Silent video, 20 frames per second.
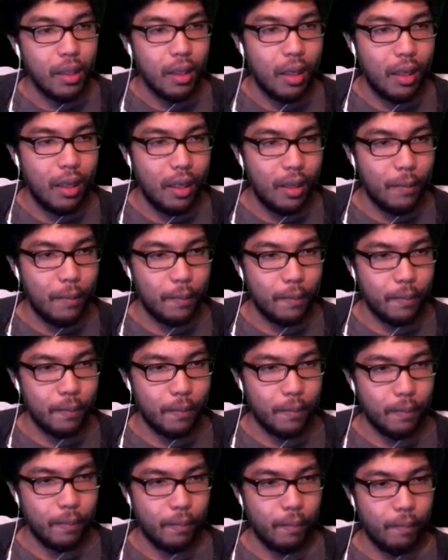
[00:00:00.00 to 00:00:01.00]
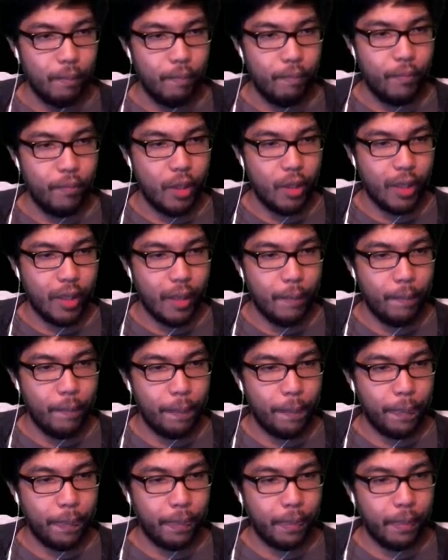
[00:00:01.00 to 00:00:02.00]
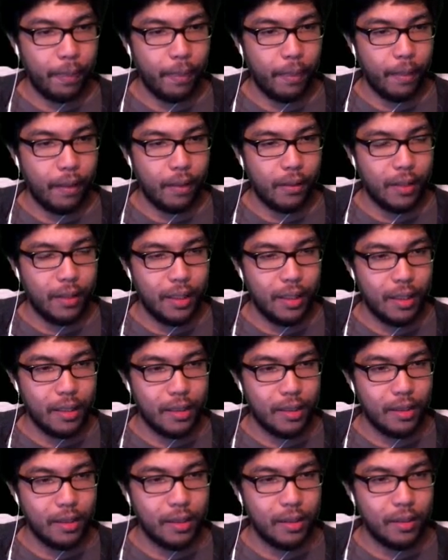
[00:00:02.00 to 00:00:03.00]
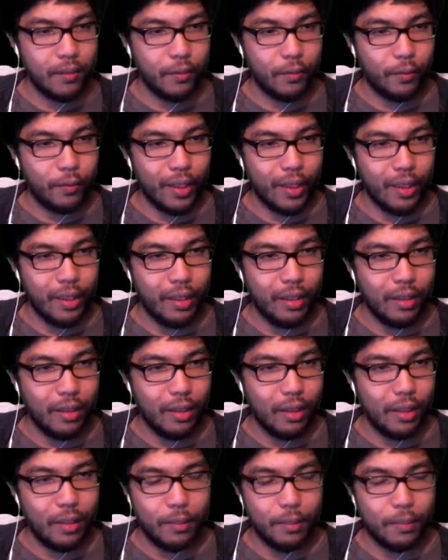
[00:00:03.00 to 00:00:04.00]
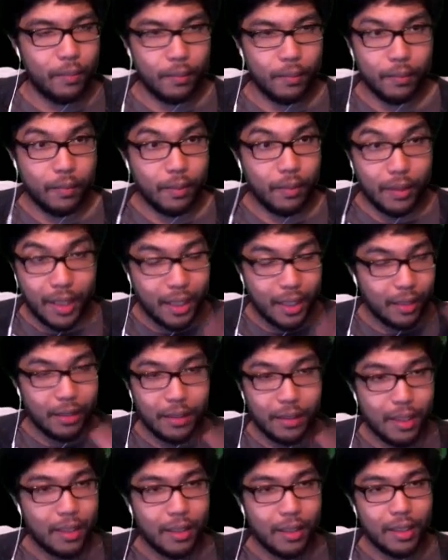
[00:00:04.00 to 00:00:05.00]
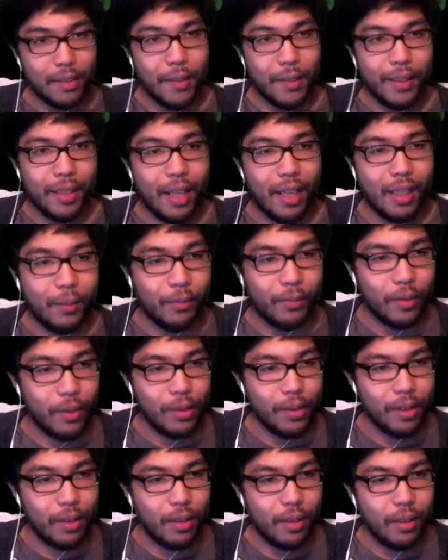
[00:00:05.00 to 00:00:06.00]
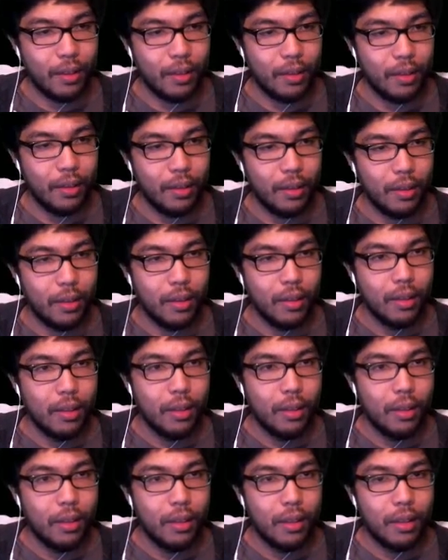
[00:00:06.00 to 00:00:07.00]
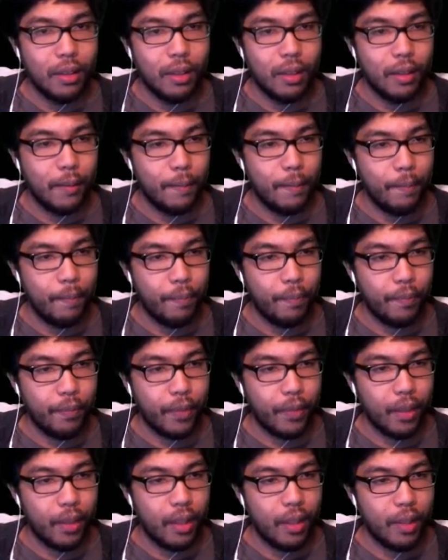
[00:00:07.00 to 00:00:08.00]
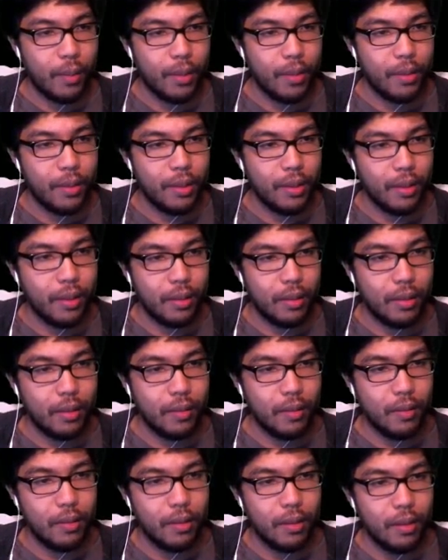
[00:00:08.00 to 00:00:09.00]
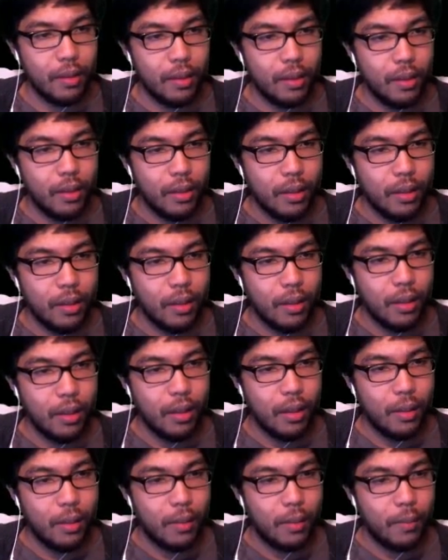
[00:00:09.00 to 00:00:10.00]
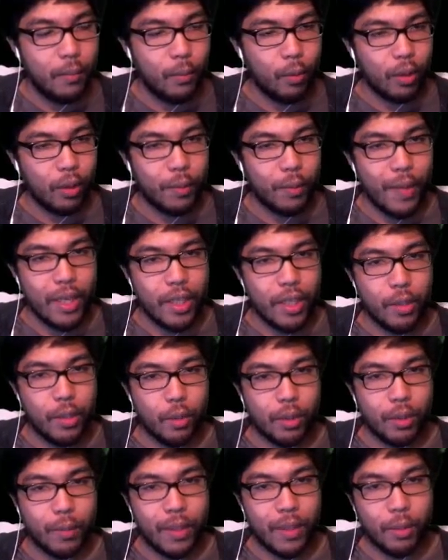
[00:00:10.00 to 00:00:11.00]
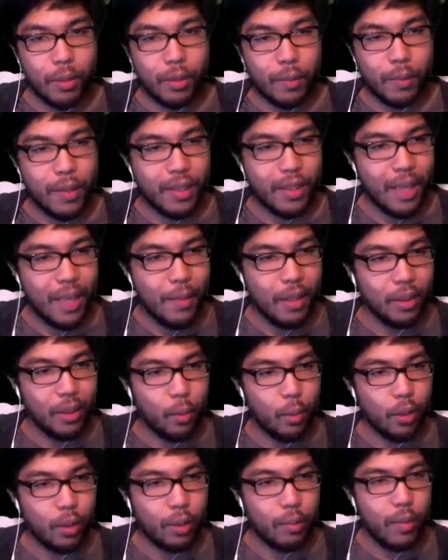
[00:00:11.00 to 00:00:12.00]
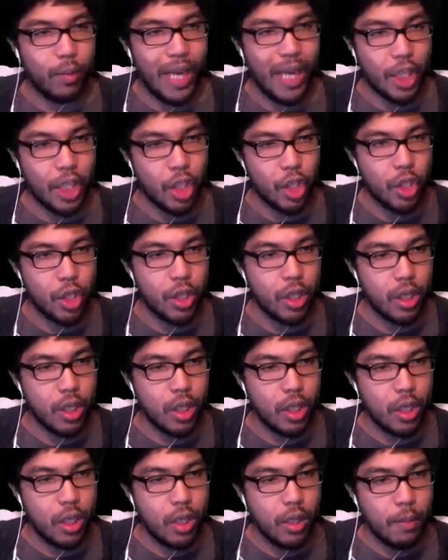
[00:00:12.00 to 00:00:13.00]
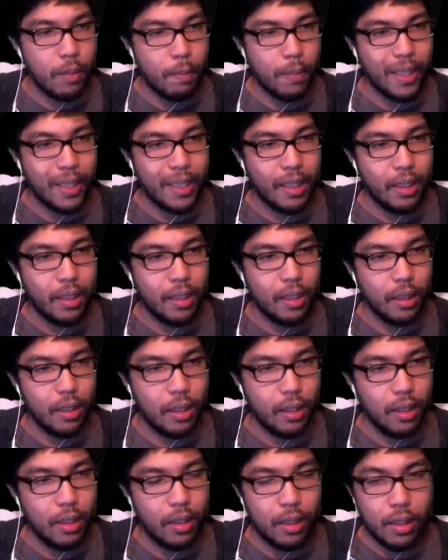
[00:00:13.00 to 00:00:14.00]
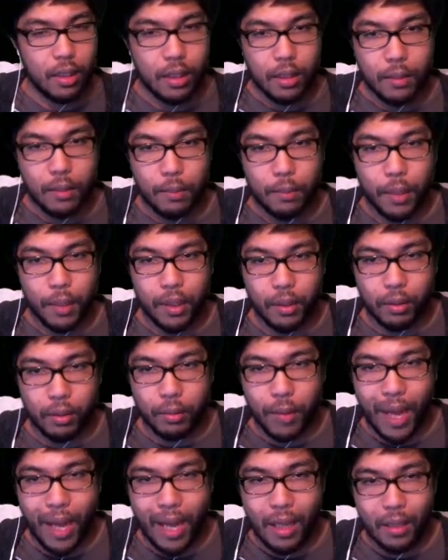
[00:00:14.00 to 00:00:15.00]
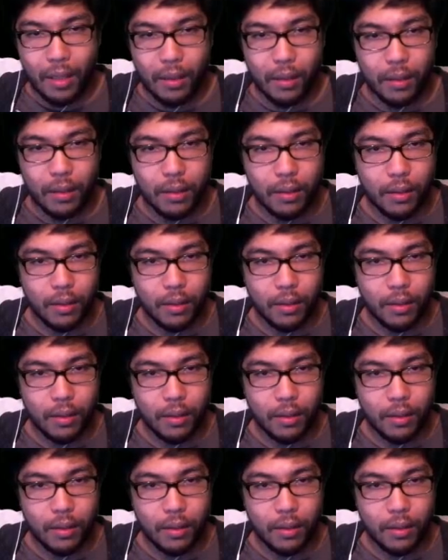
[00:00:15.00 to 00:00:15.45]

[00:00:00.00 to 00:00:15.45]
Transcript: Um, okay. Let us freaking um let let let's make the item first. Sorry. All right. How do I do this again? Um, workbench, workbench, workbench. I am on the workbench, buddy. Buddy old pal.